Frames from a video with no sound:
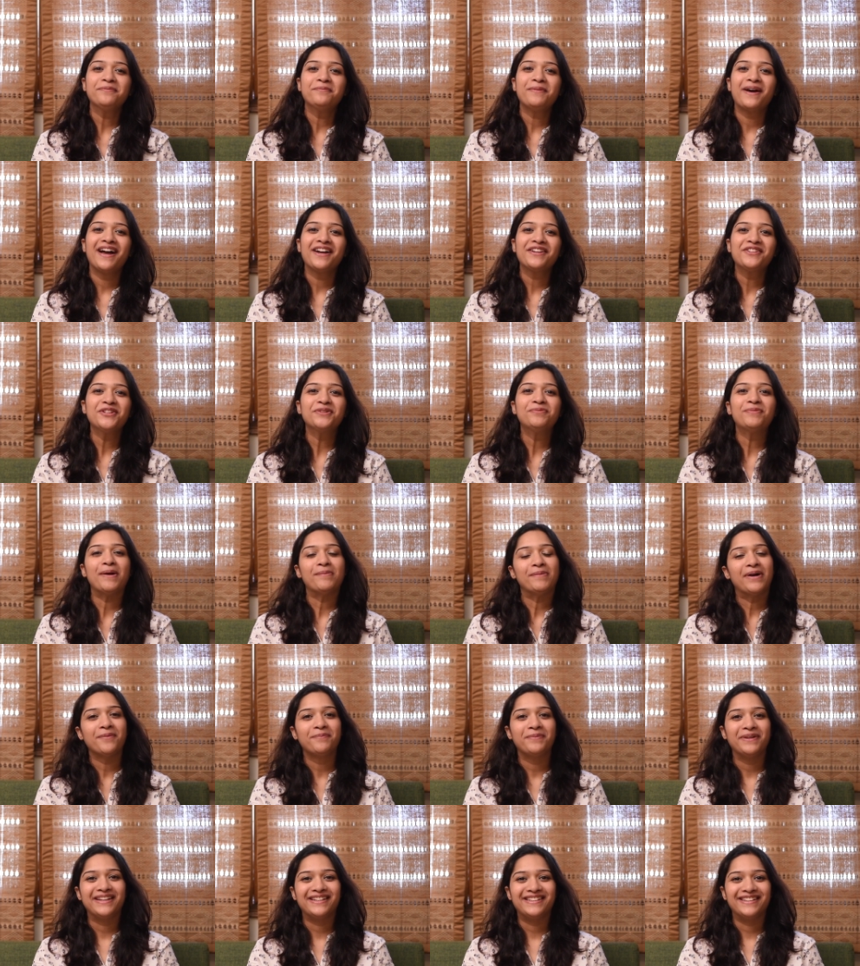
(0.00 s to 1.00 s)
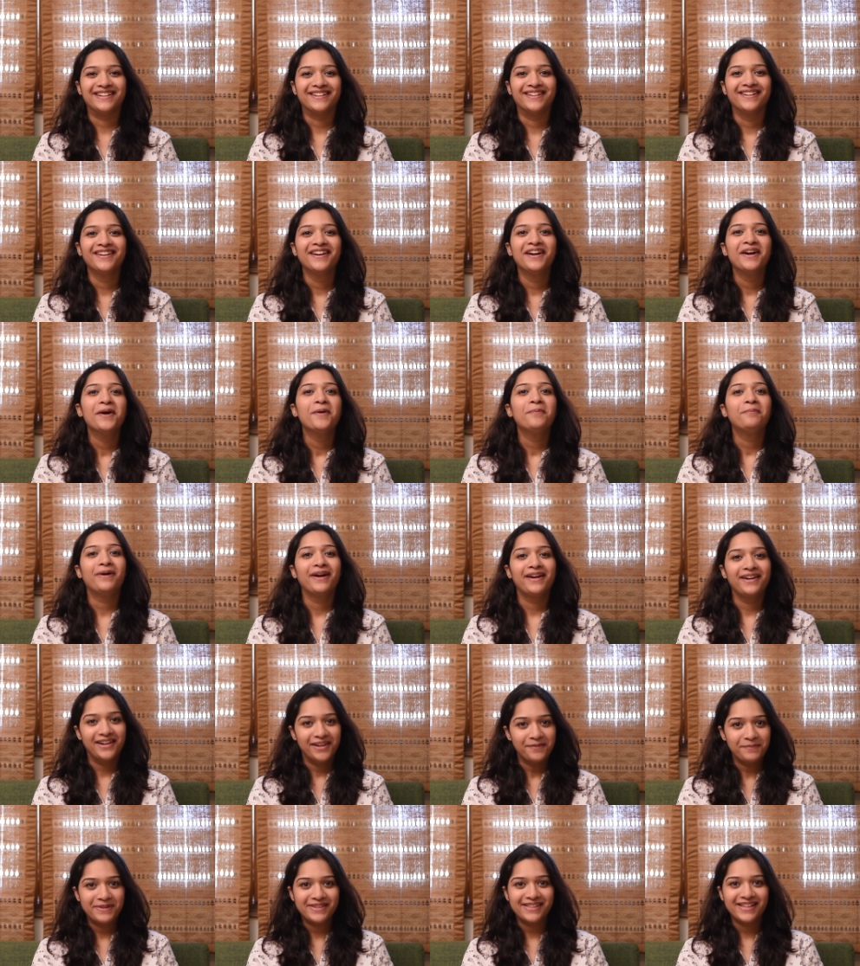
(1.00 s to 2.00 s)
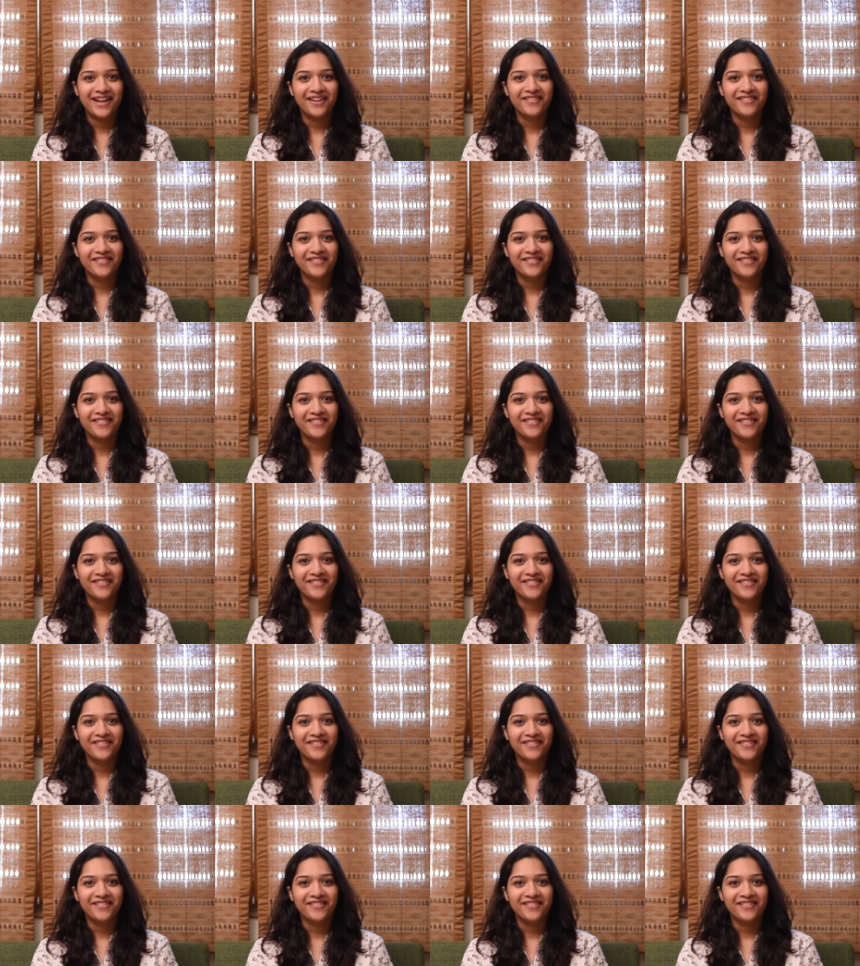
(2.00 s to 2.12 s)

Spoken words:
back to Mamapedia. My name is